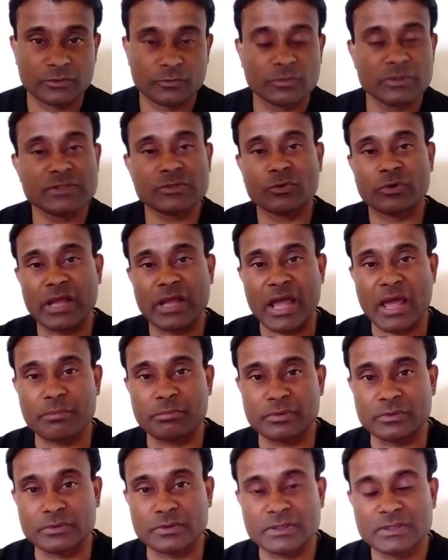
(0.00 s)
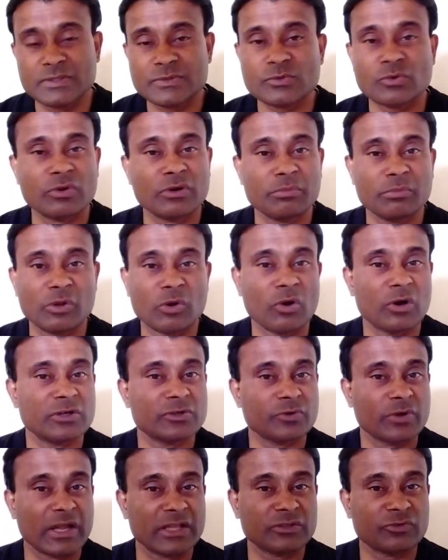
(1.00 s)
What's to happen? It's going to be
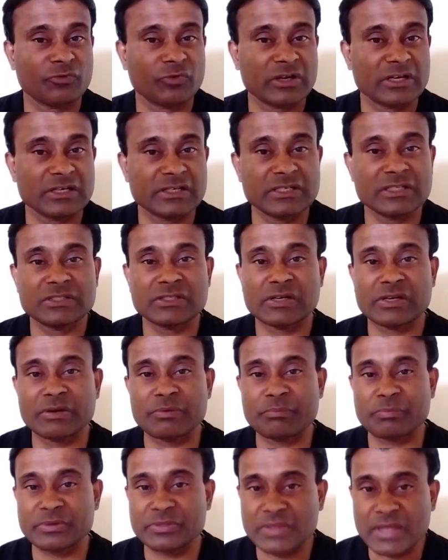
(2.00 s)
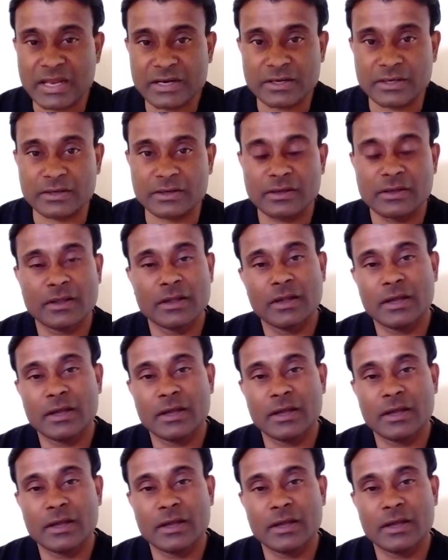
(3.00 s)
altogether very lethal and pathetic